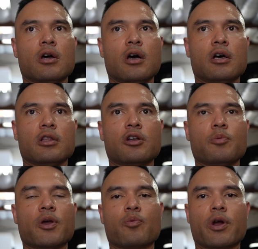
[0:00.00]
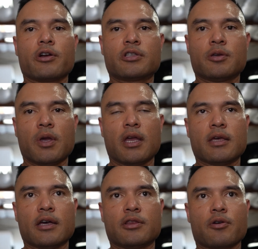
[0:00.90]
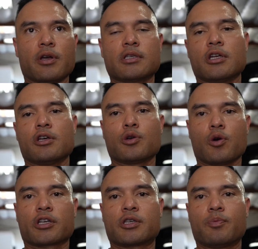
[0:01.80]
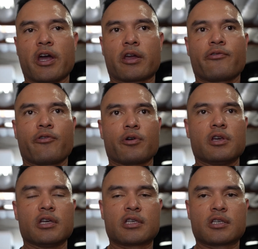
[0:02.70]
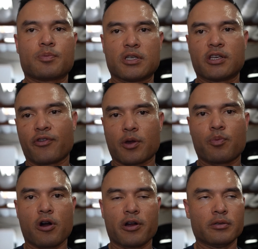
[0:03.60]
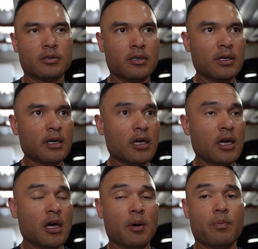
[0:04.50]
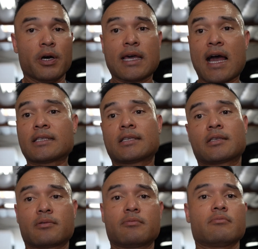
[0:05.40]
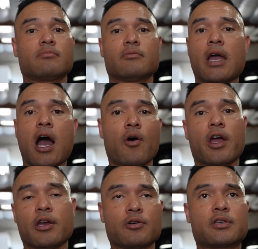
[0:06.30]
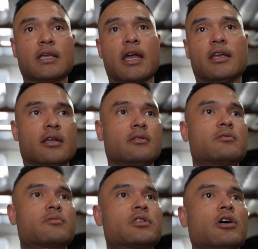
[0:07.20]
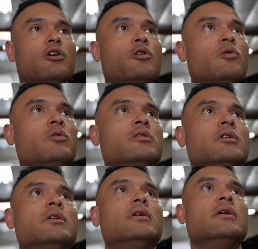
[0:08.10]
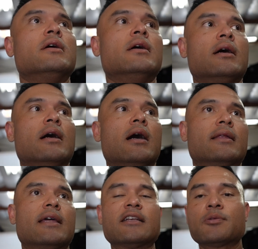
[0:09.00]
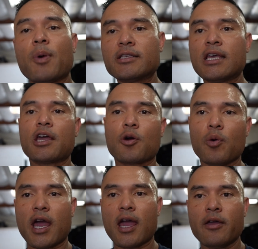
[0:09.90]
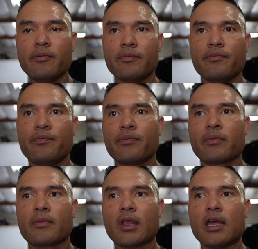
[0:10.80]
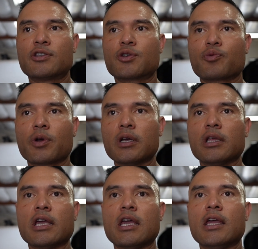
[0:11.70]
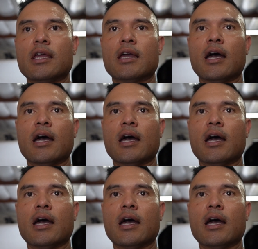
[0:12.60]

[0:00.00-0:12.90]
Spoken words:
a little bit weird to me that there isn't a torque spec for this specific part. But that's how I understand it. So that's my takeaway. It's really,